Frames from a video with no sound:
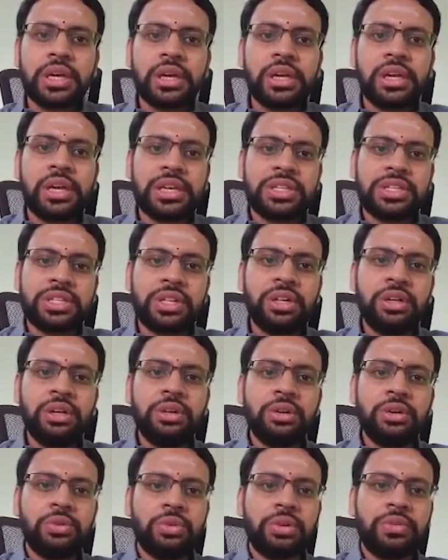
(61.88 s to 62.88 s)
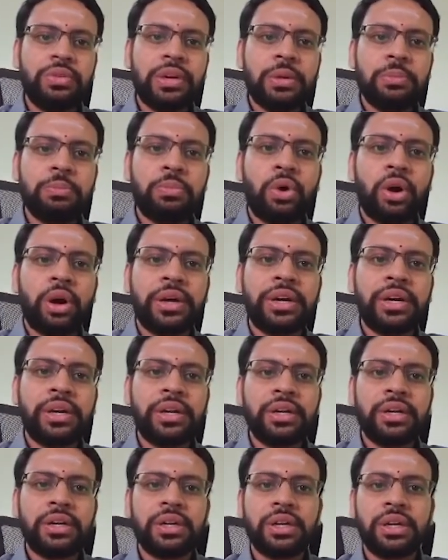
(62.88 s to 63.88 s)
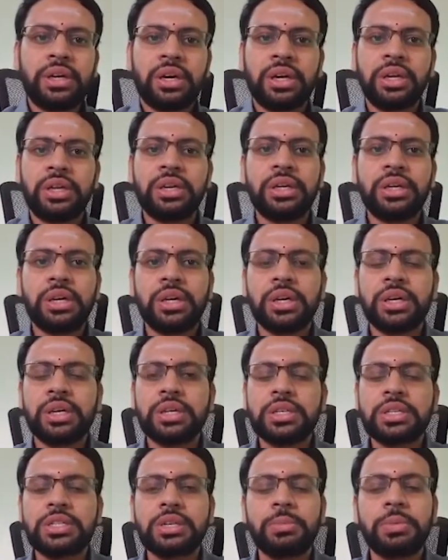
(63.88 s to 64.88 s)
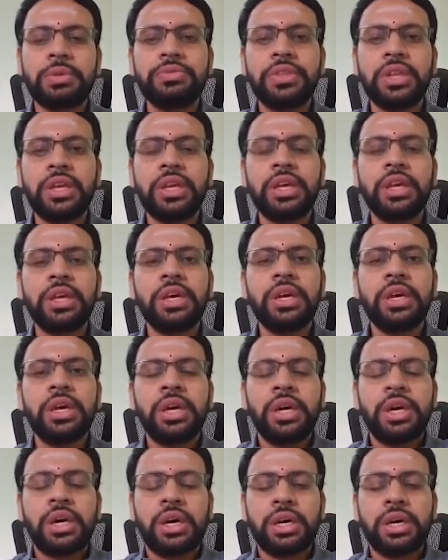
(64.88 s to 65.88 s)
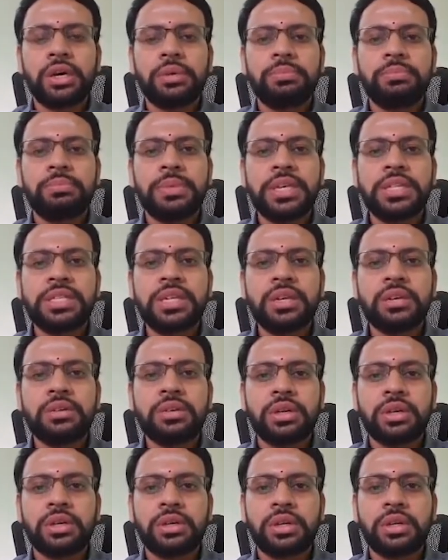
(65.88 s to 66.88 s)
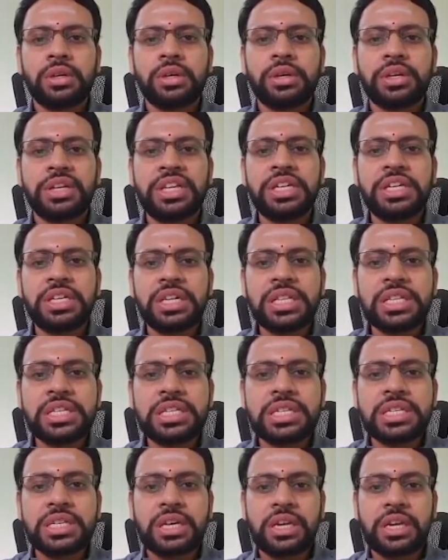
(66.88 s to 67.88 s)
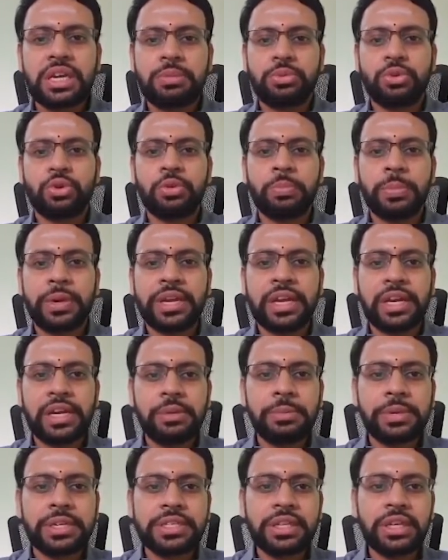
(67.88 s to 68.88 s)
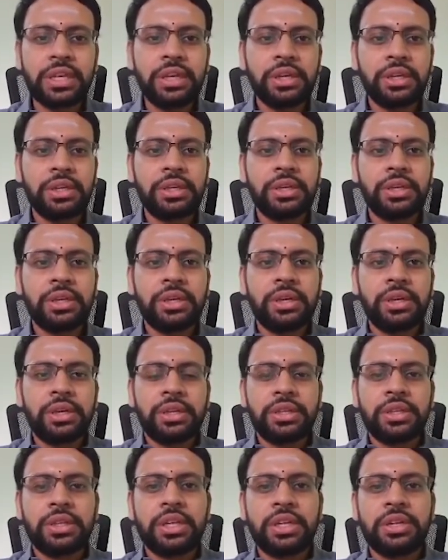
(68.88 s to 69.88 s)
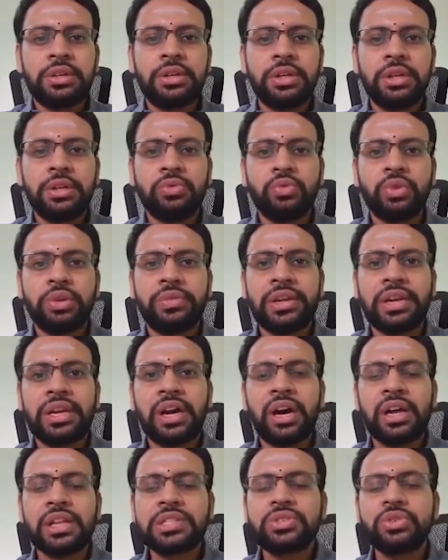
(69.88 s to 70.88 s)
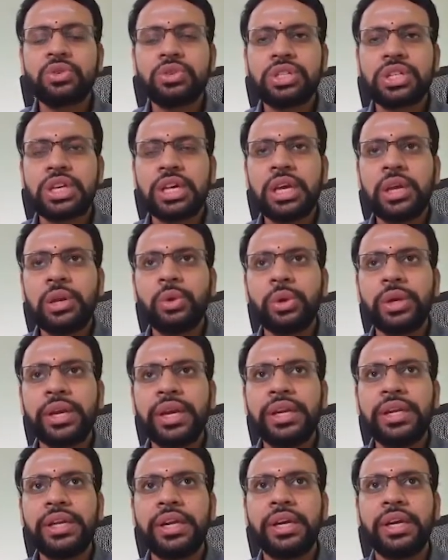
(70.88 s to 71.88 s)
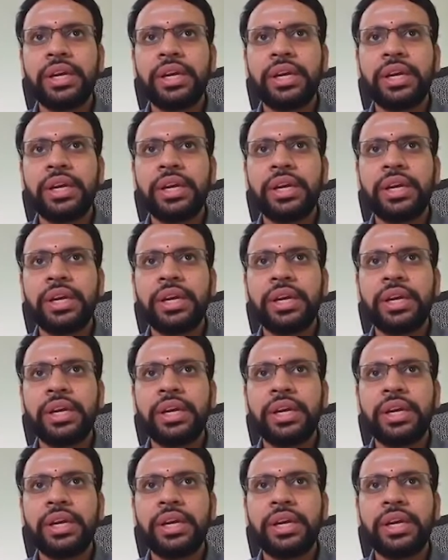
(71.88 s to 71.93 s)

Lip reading: lecture we will ponder on some of the basic details about medical imaging. Then we will also take a look at